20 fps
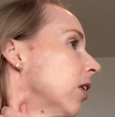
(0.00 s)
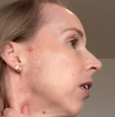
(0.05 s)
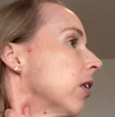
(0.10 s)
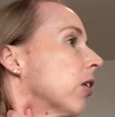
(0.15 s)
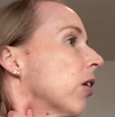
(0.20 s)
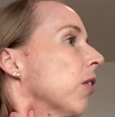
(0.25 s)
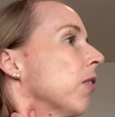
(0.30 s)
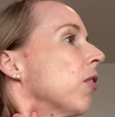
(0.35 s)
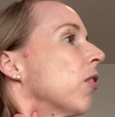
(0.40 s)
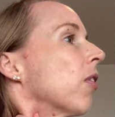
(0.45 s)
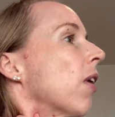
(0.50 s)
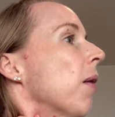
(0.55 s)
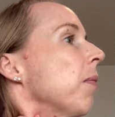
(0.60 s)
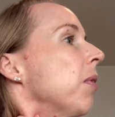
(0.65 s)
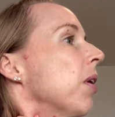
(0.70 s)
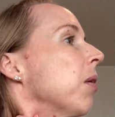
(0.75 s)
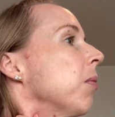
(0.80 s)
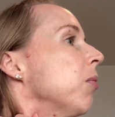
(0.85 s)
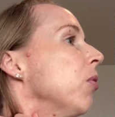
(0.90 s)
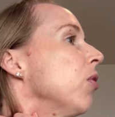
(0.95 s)
So I grabbed
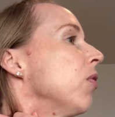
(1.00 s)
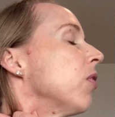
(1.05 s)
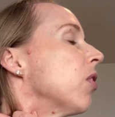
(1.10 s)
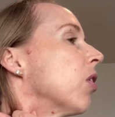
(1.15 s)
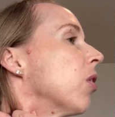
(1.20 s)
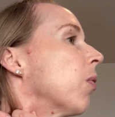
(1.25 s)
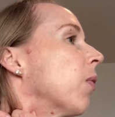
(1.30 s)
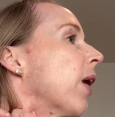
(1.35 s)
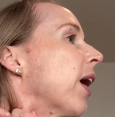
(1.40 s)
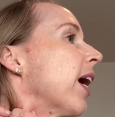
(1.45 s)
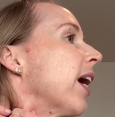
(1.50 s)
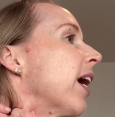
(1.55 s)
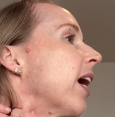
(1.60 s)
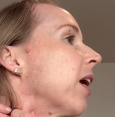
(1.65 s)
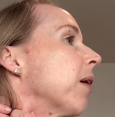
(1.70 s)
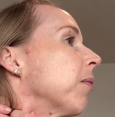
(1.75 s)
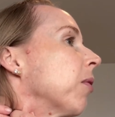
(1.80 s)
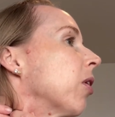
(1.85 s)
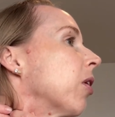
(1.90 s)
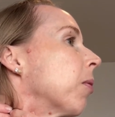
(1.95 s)
it, moved it away, and
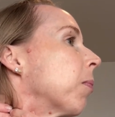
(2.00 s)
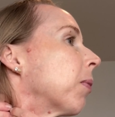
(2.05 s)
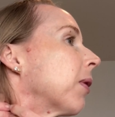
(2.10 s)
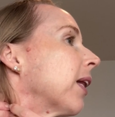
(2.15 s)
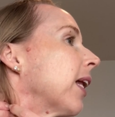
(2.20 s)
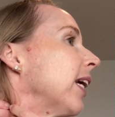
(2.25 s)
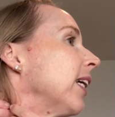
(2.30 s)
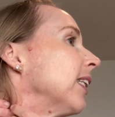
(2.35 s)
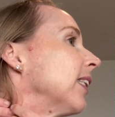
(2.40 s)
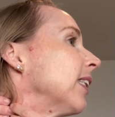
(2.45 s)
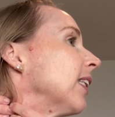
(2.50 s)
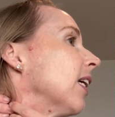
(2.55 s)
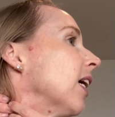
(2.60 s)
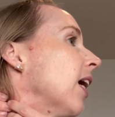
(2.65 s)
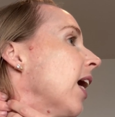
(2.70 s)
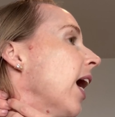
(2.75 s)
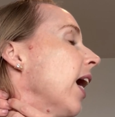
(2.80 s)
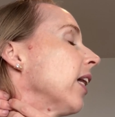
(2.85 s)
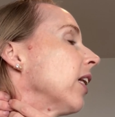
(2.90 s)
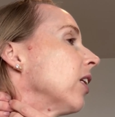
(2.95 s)
I'm going to place
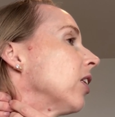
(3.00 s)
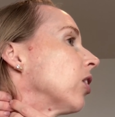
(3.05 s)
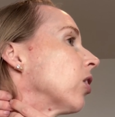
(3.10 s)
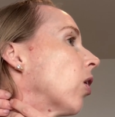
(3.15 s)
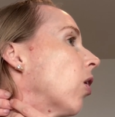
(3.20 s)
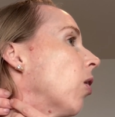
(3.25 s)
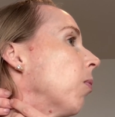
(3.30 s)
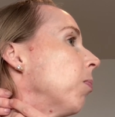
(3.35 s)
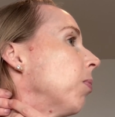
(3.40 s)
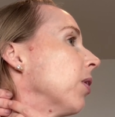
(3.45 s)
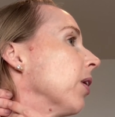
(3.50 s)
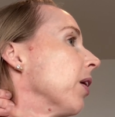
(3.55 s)
at the top.